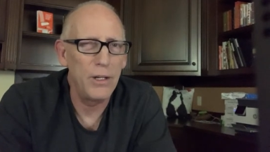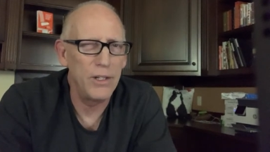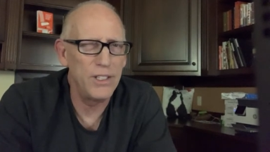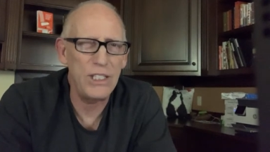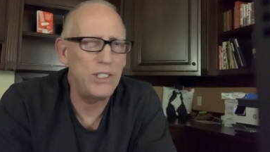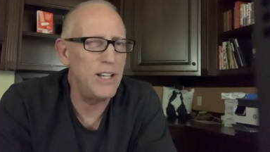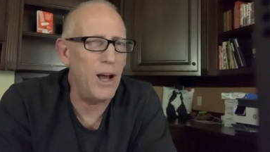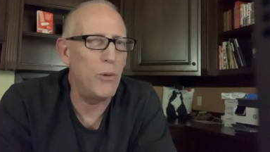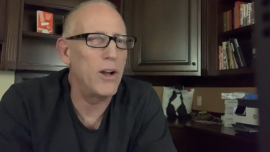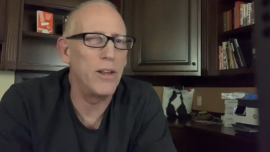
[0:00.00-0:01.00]
This is
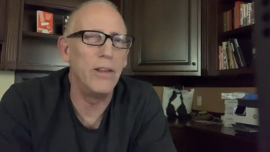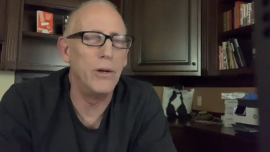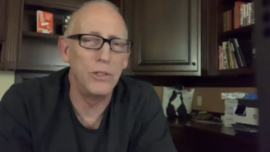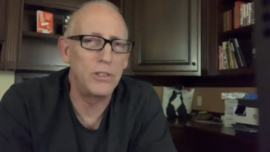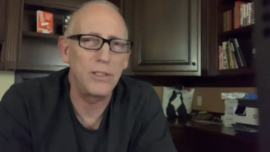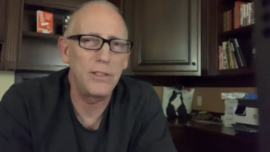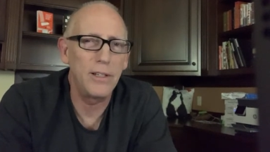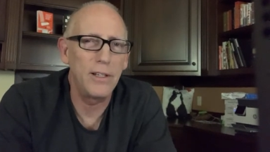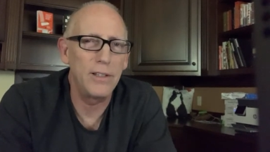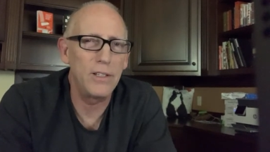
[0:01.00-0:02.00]
not one of those.
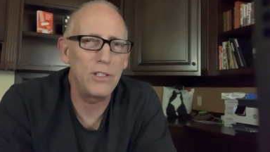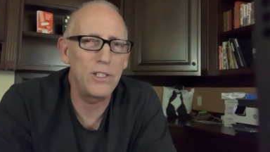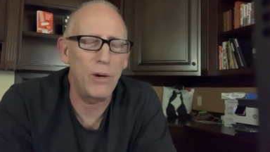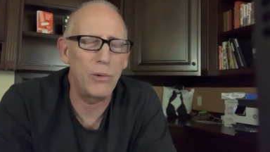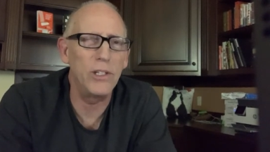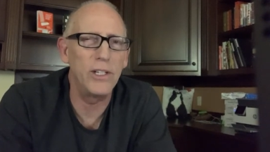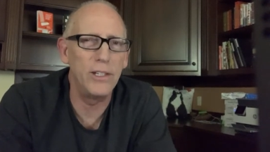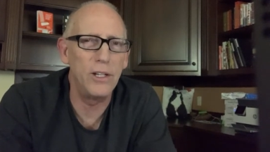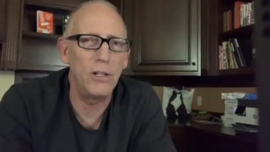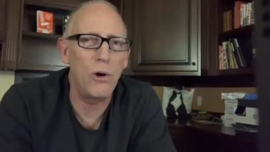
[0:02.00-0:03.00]
This is not really
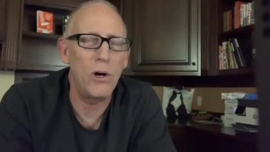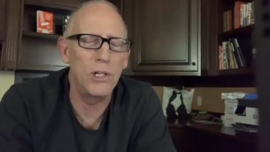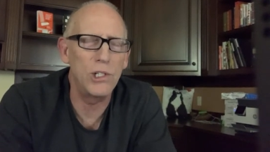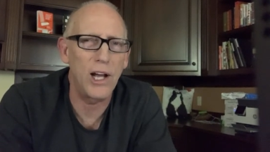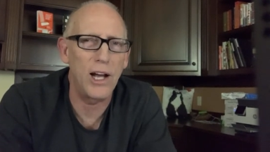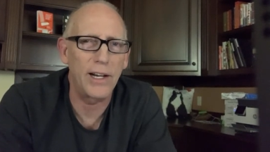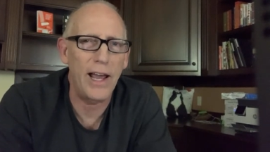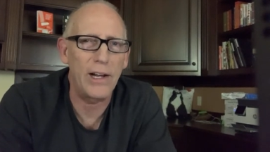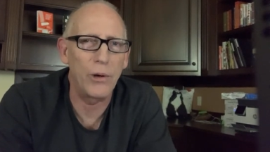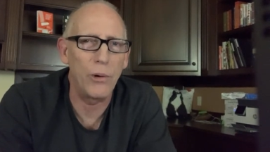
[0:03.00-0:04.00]
in the long shot
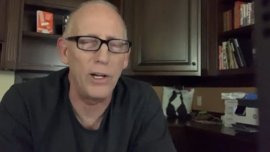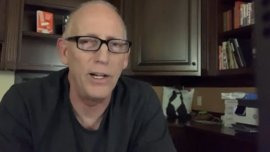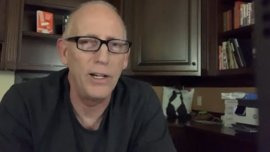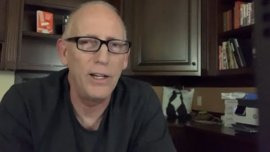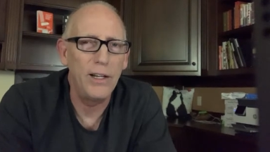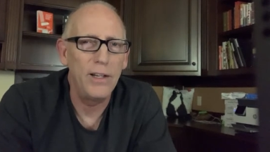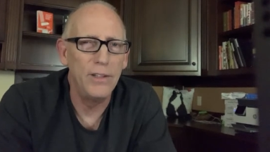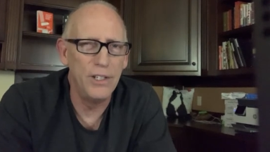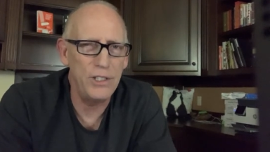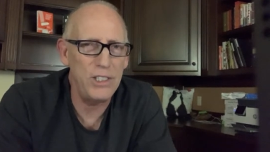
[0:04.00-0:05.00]
category.
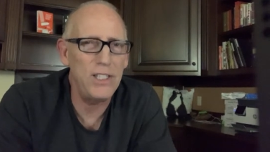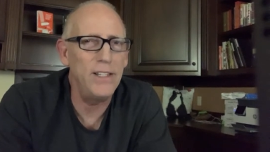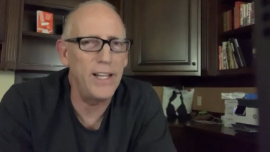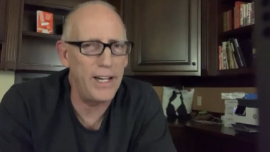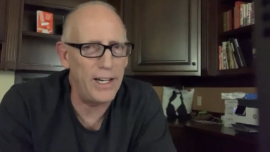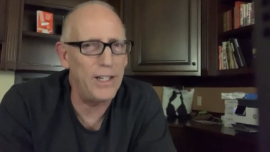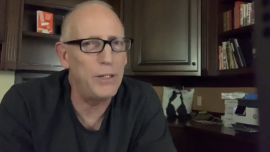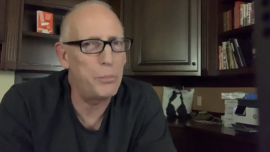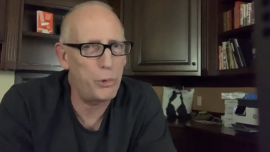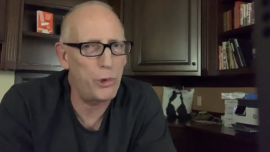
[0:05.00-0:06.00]
This is in the
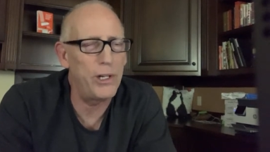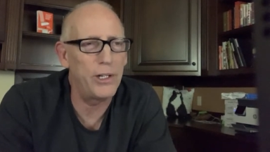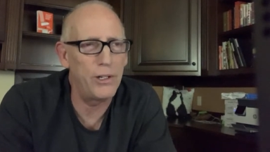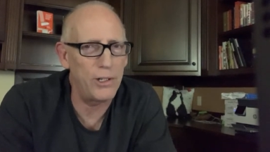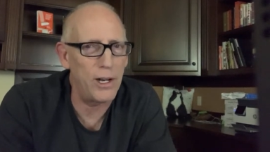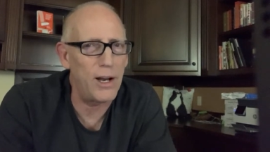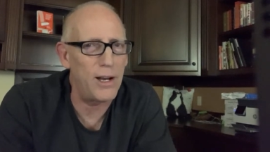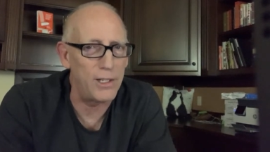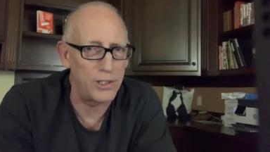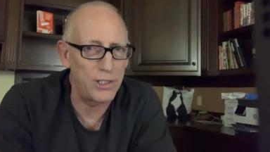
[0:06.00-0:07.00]
pretty good
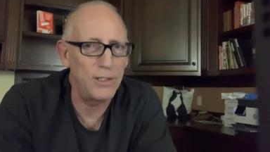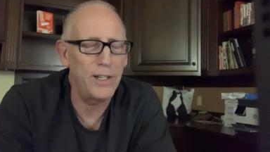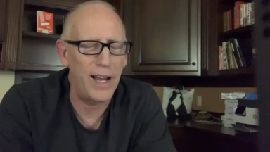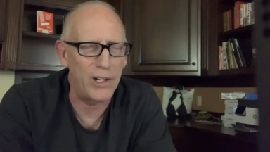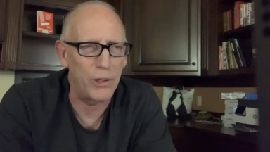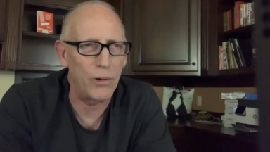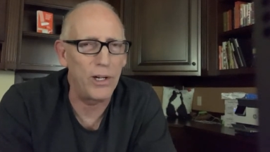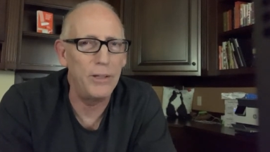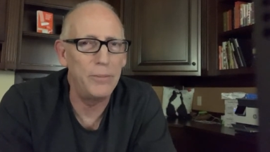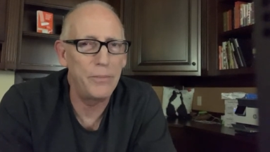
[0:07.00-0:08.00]
odds category.
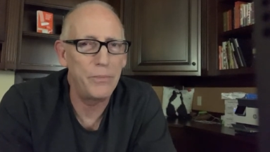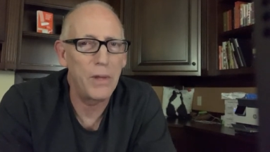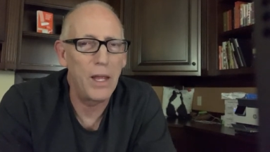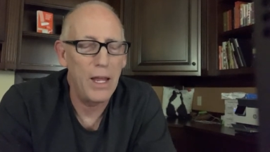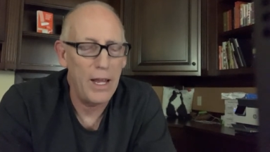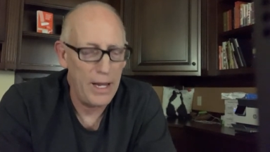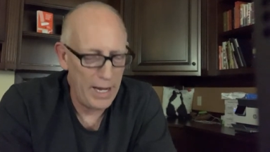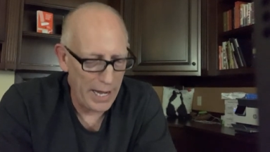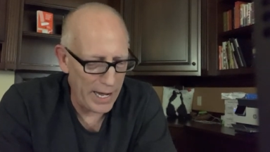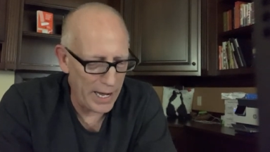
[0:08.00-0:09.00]

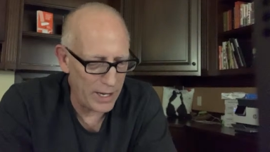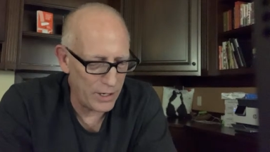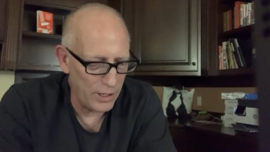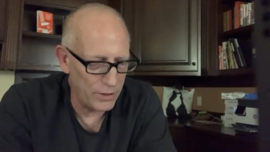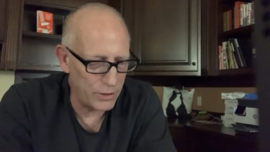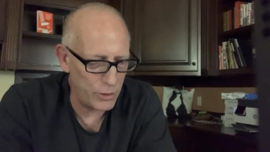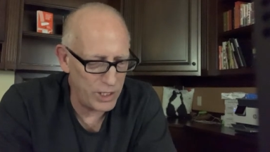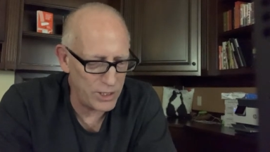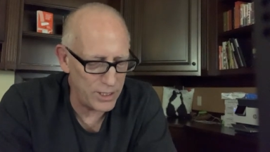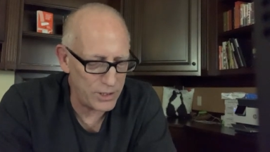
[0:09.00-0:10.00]
And the
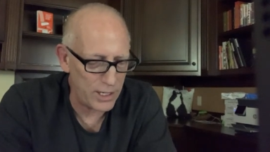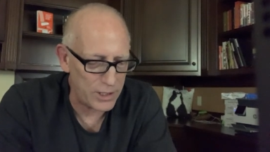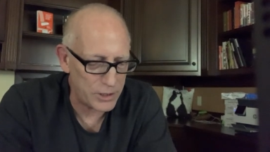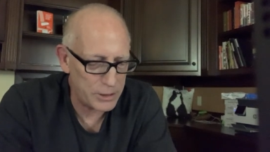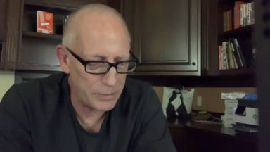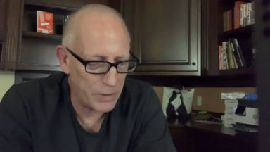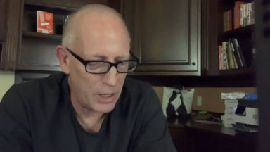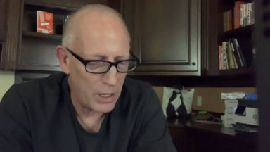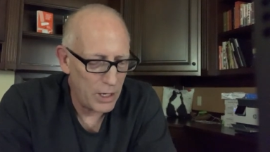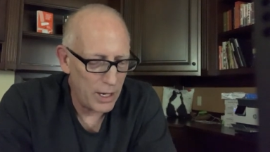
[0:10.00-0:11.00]
reason is this
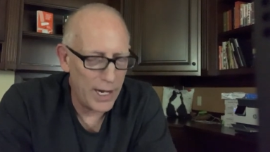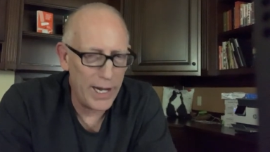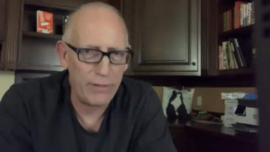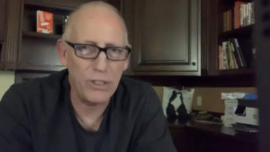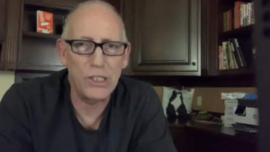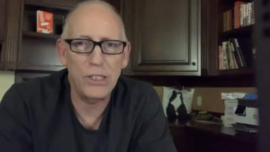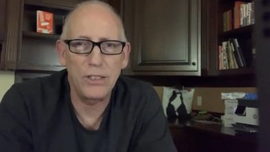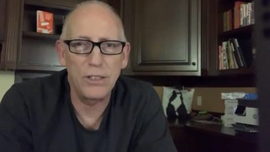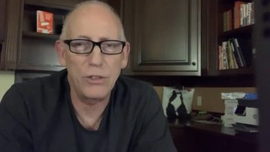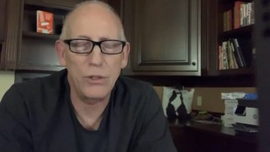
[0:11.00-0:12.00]
I have
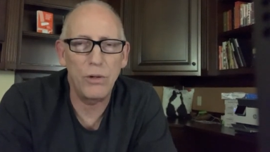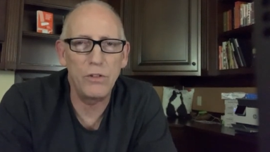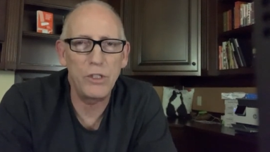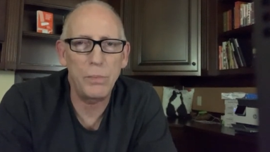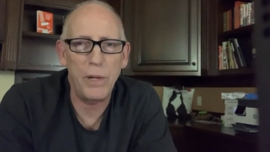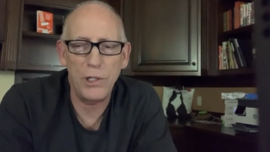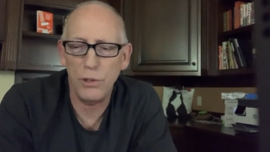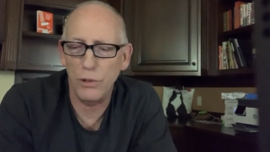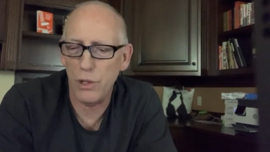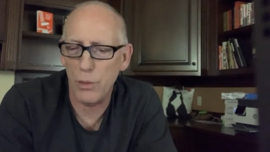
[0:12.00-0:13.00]
this sort of
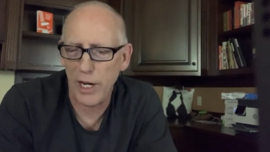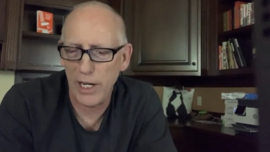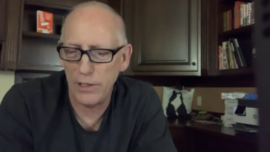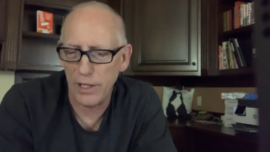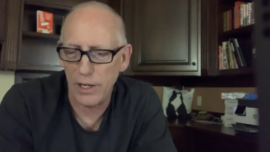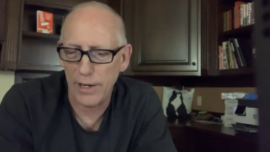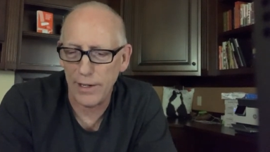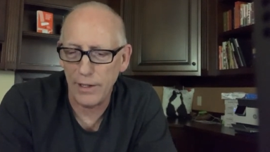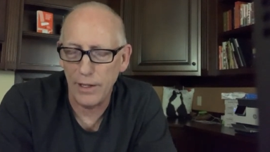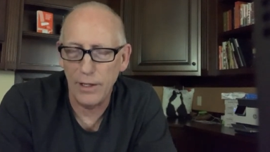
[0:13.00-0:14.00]
special domain that
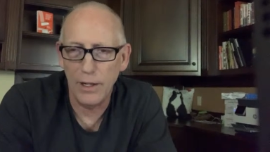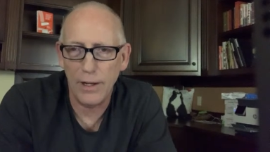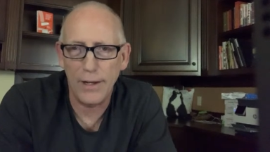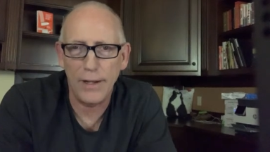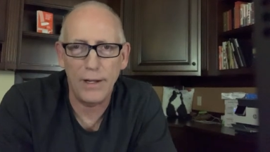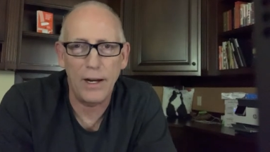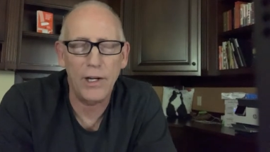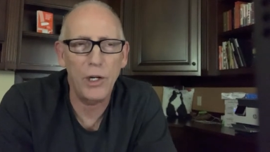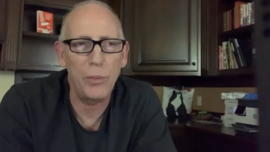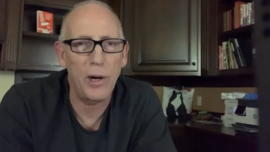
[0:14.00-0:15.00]
I uh,
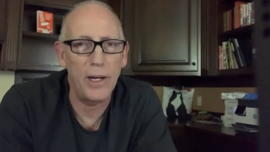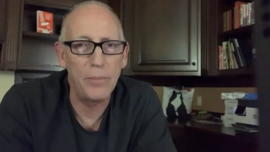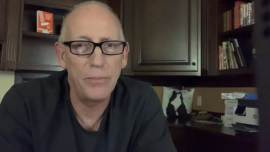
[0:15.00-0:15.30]
occupy.